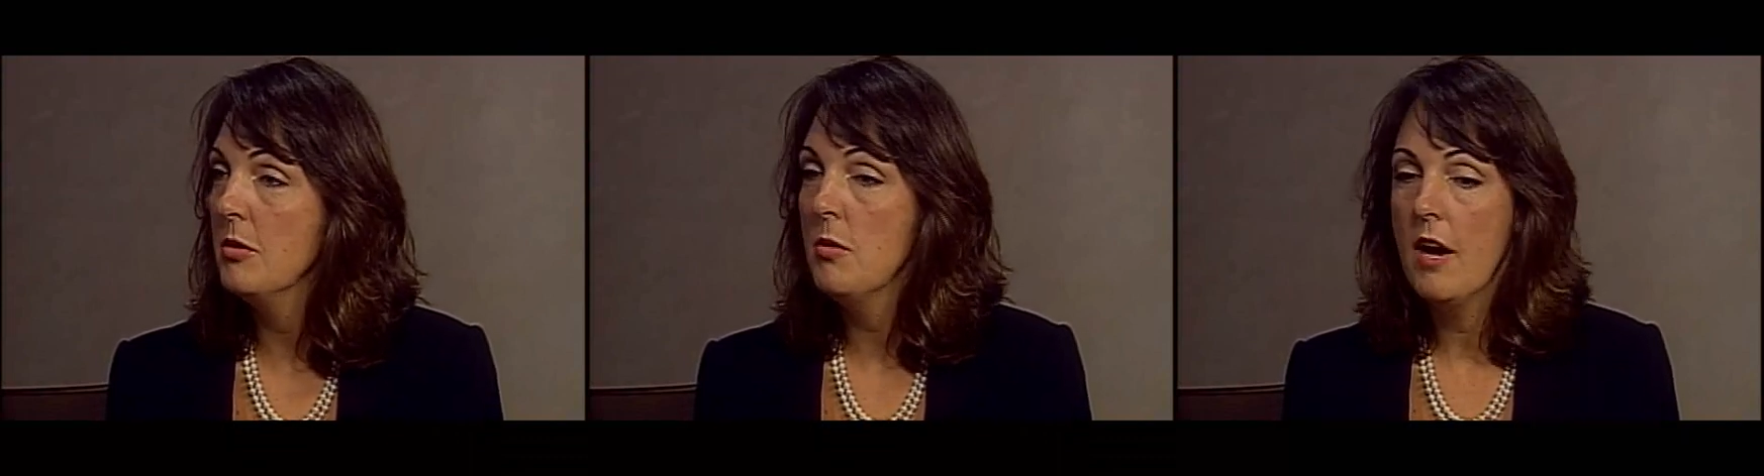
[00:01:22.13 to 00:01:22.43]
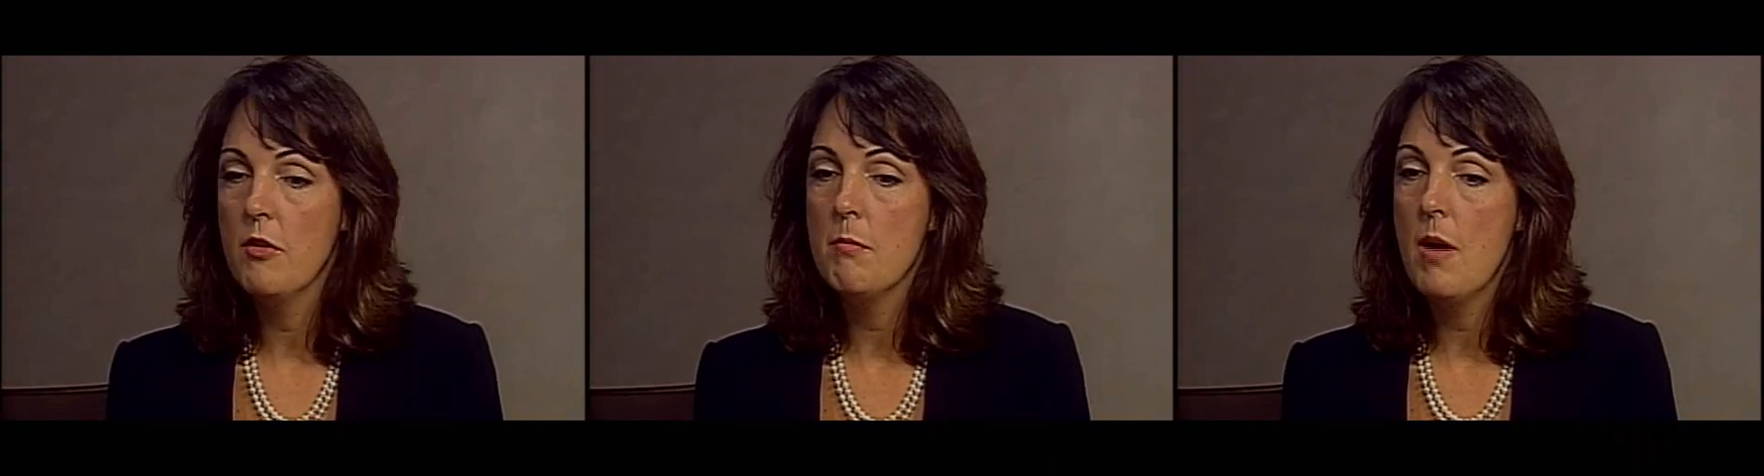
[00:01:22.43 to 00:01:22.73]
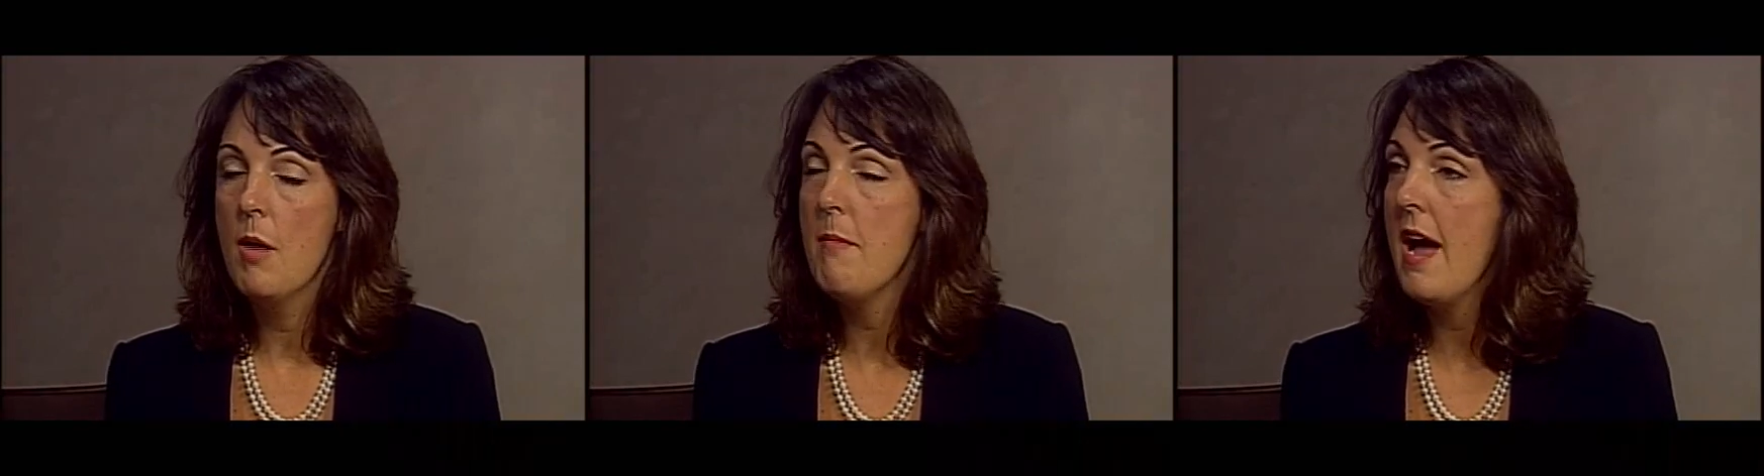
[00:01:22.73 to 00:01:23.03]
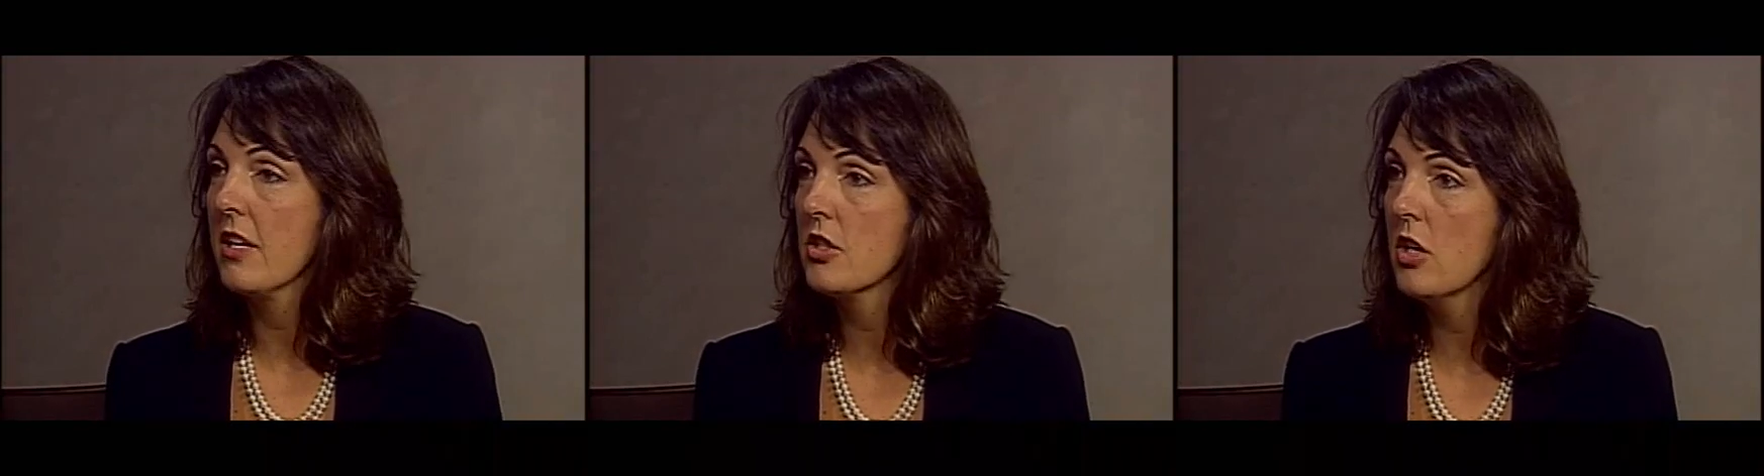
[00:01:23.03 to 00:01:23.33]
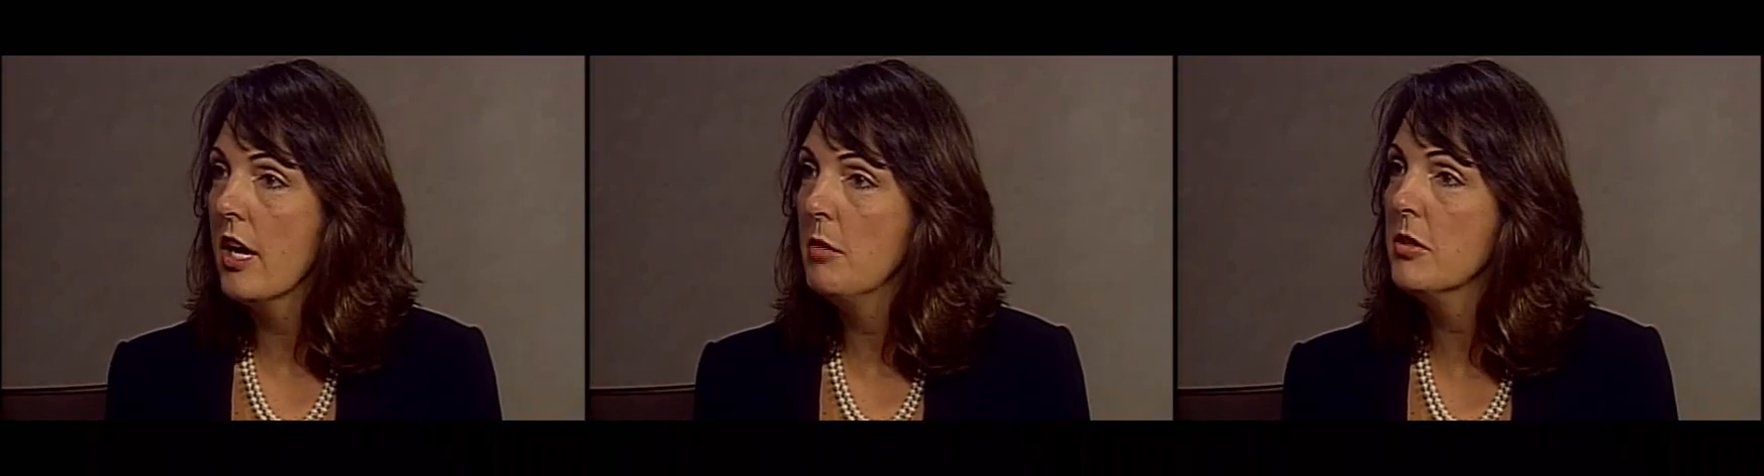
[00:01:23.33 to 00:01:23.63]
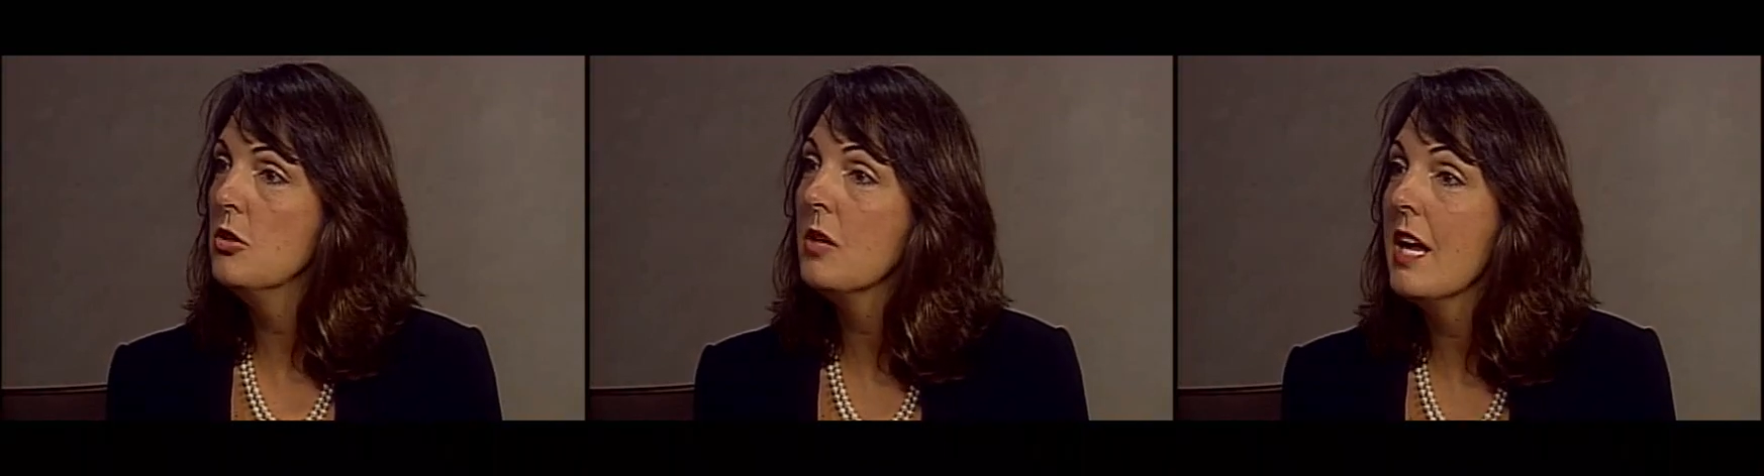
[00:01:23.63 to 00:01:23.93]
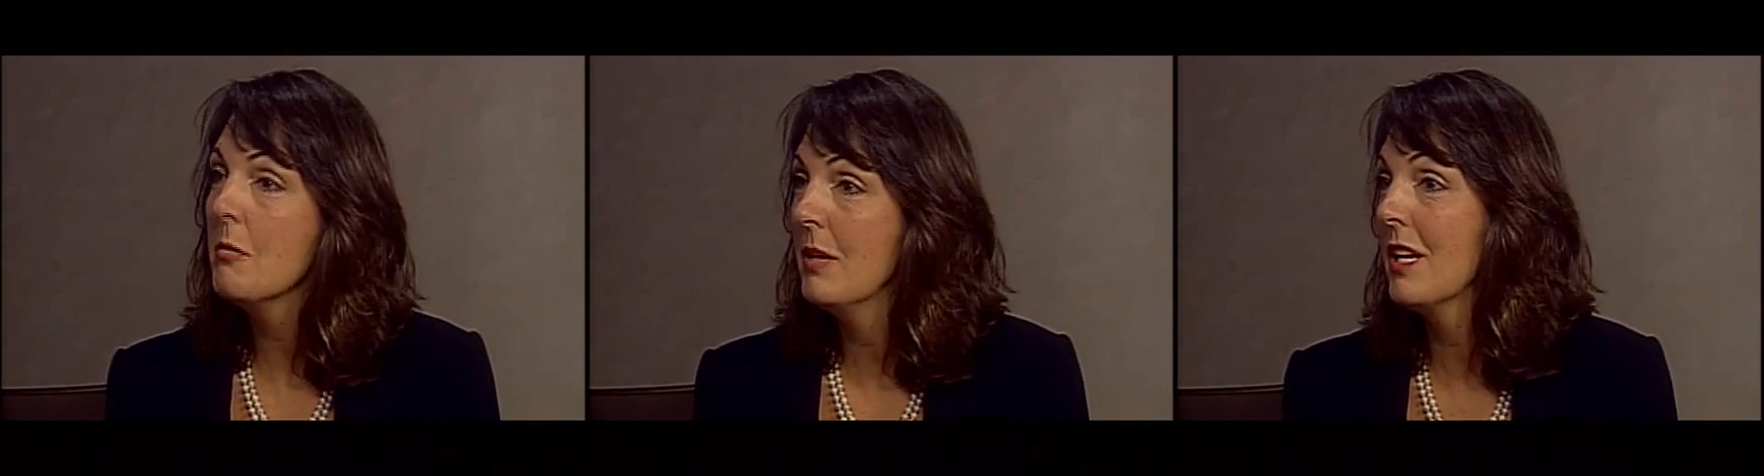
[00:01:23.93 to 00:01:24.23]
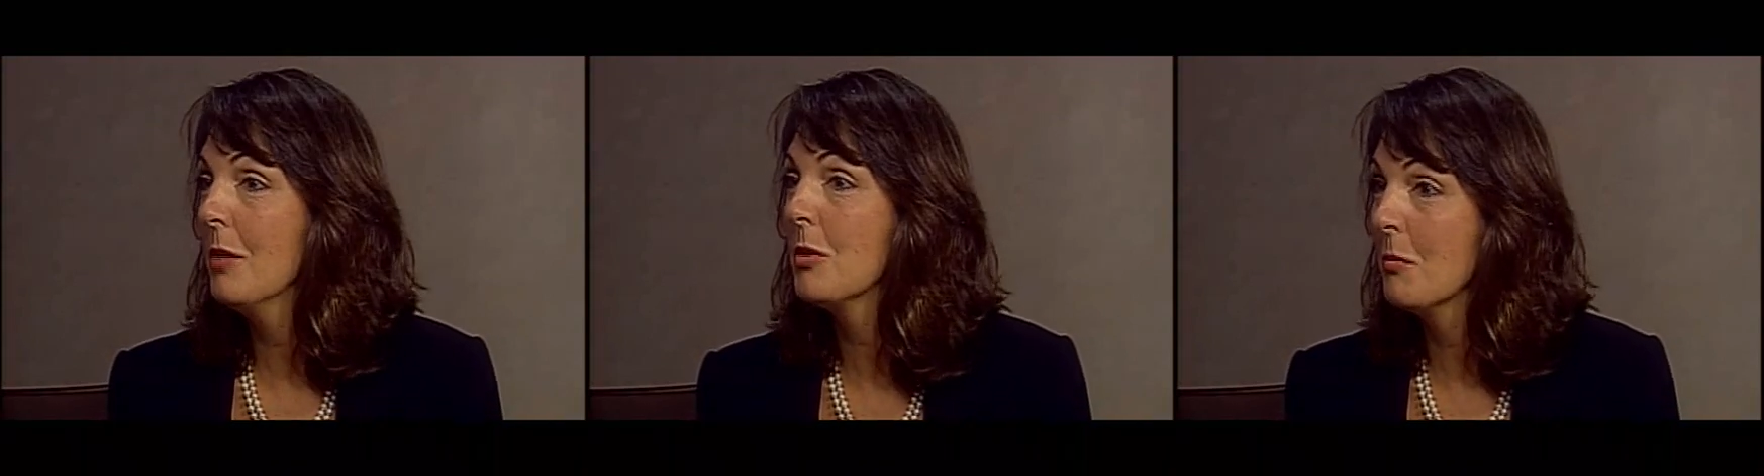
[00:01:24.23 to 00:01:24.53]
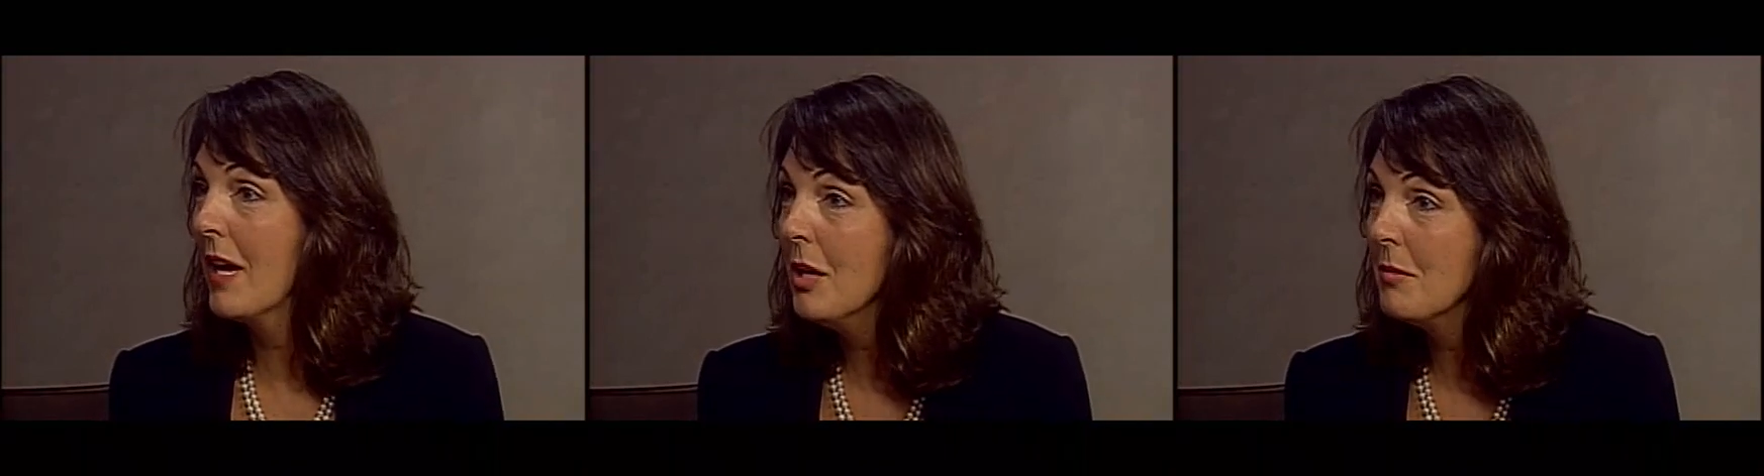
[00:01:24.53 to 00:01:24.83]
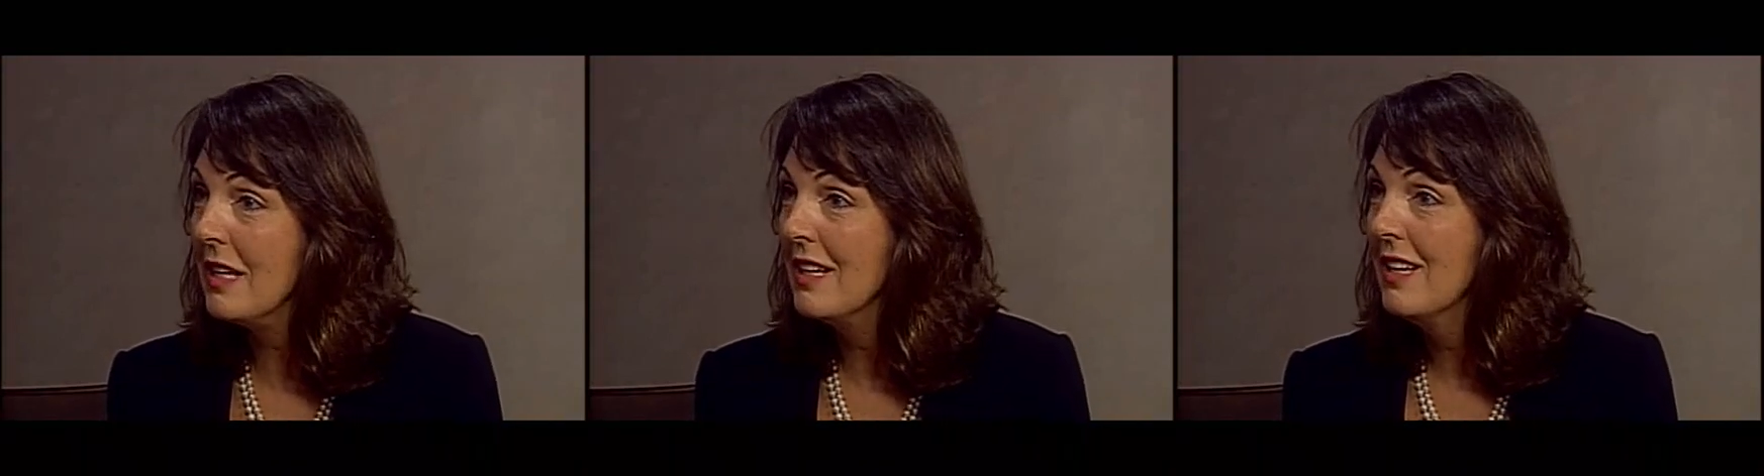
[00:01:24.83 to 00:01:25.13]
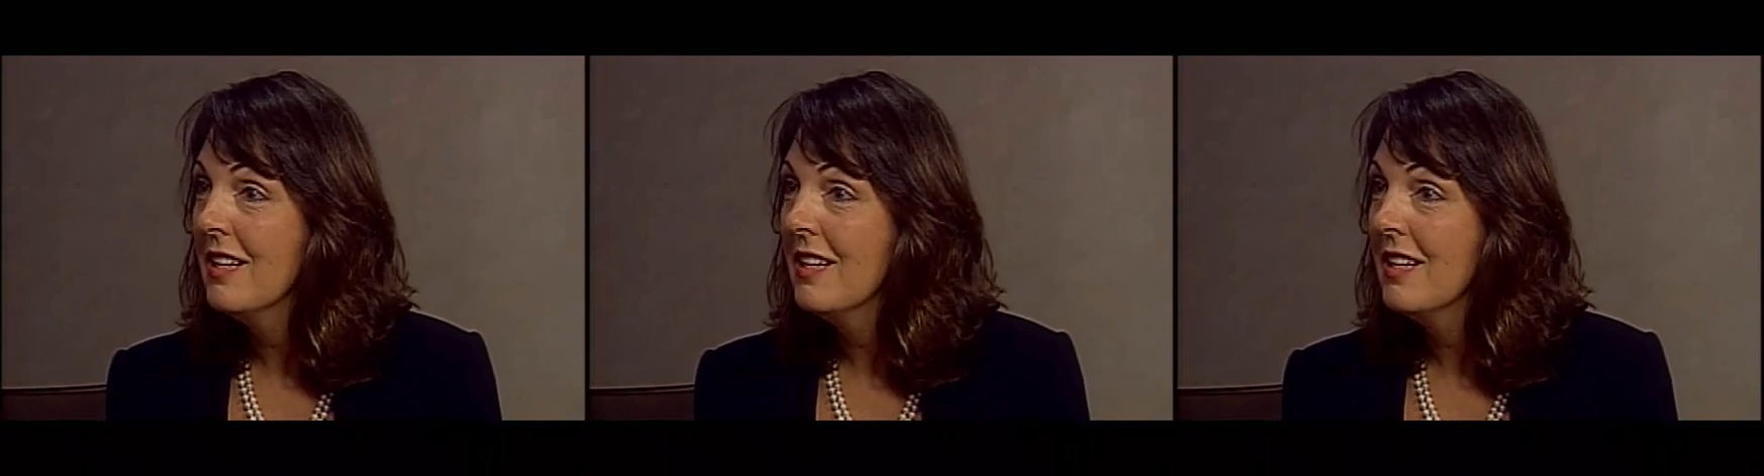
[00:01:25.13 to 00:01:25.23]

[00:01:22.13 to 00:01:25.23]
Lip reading: and you have a back strain, but you can't pick up your baby.